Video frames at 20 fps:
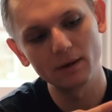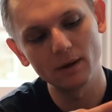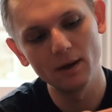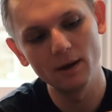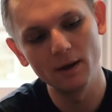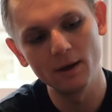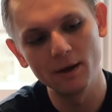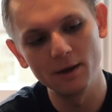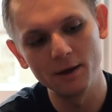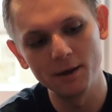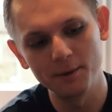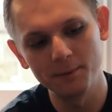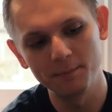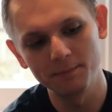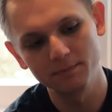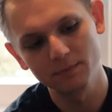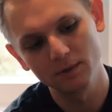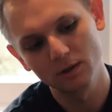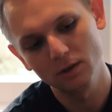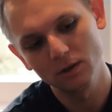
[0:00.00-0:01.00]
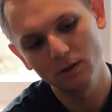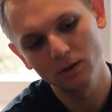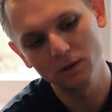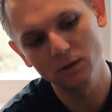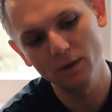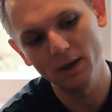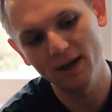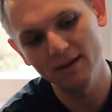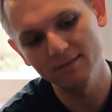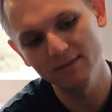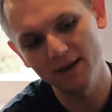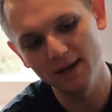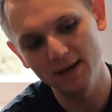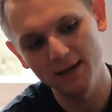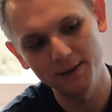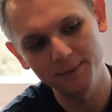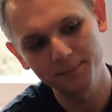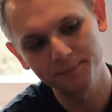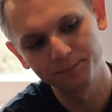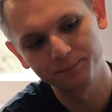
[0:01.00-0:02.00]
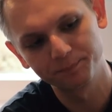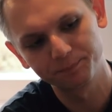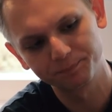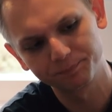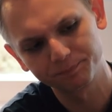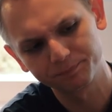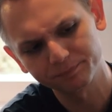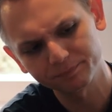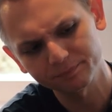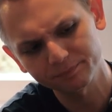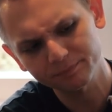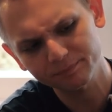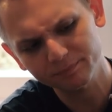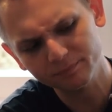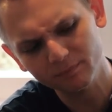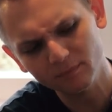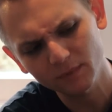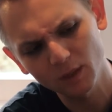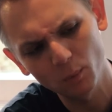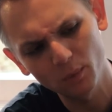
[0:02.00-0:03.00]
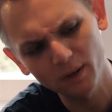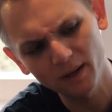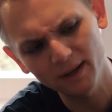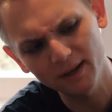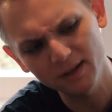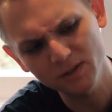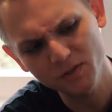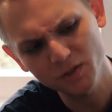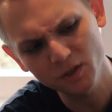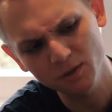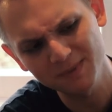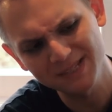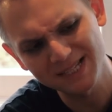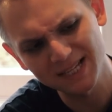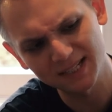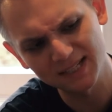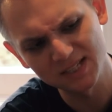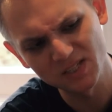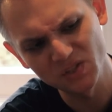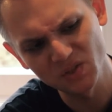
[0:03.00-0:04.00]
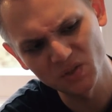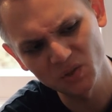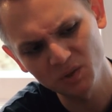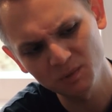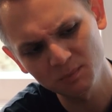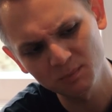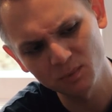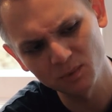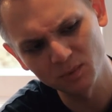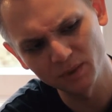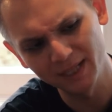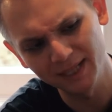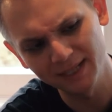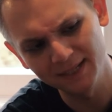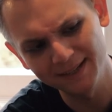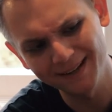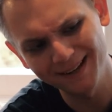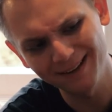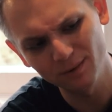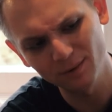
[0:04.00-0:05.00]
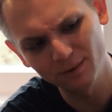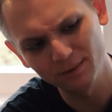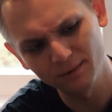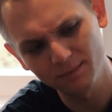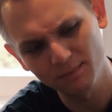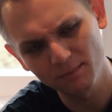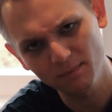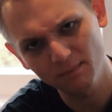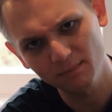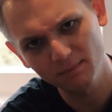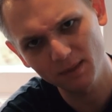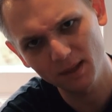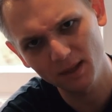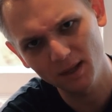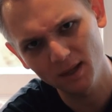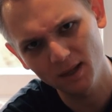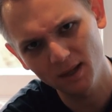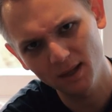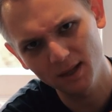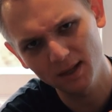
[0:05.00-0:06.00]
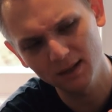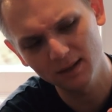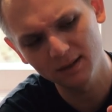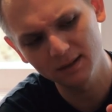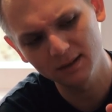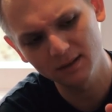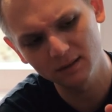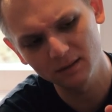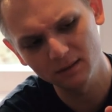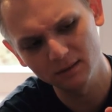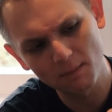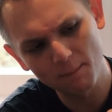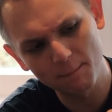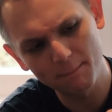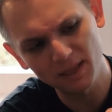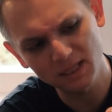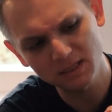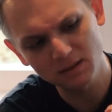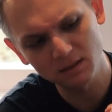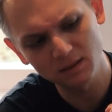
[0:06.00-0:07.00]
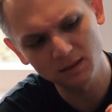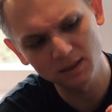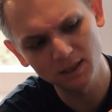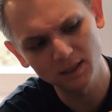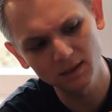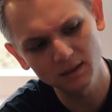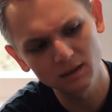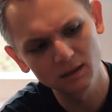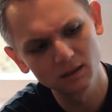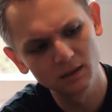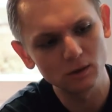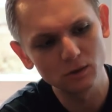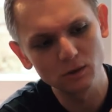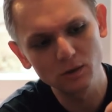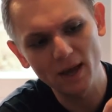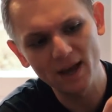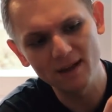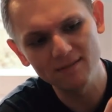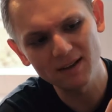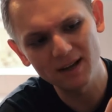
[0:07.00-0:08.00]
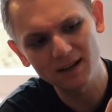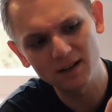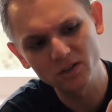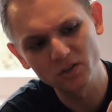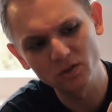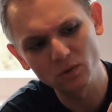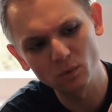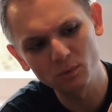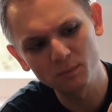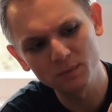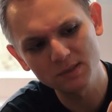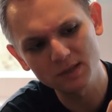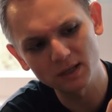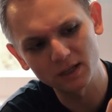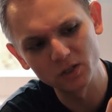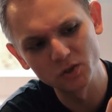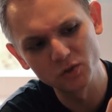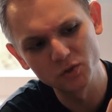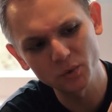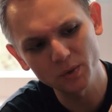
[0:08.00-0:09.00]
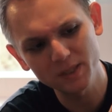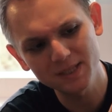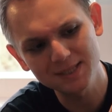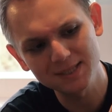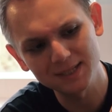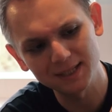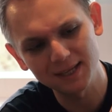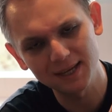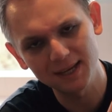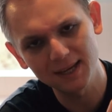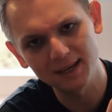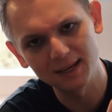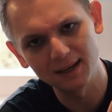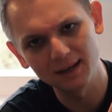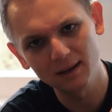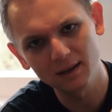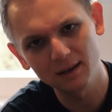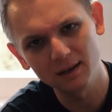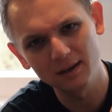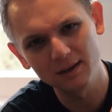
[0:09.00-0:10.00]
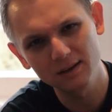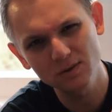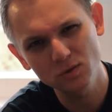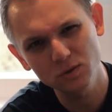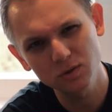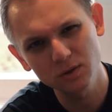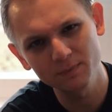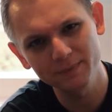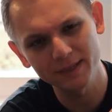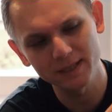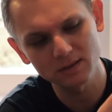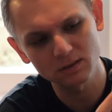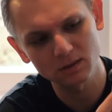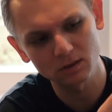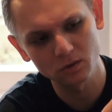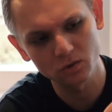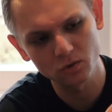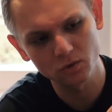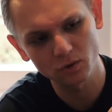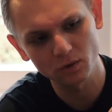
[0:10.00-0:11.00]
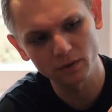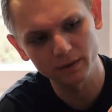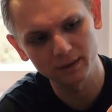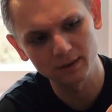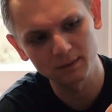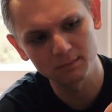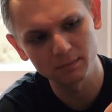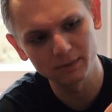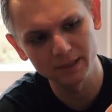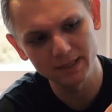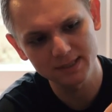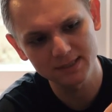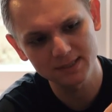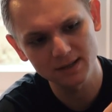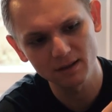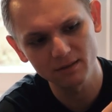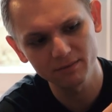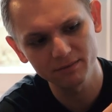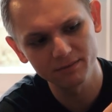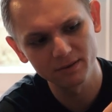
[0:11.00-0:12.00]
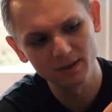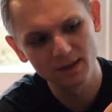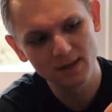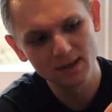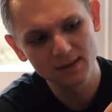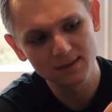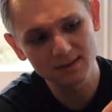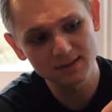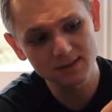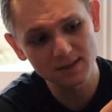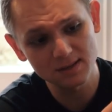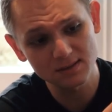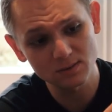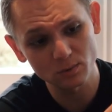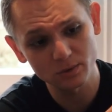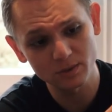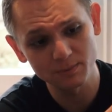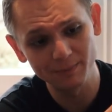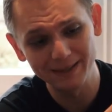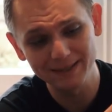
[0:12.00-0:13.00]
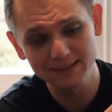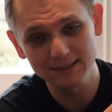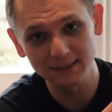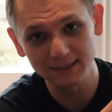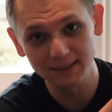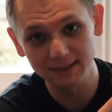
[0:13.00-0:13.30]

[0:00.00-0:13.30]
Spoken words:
You have what I assume is like a zoom or in and out little button here. You have almost like a joystick here, and I assume that's to control the gimbal itself. This is automatic.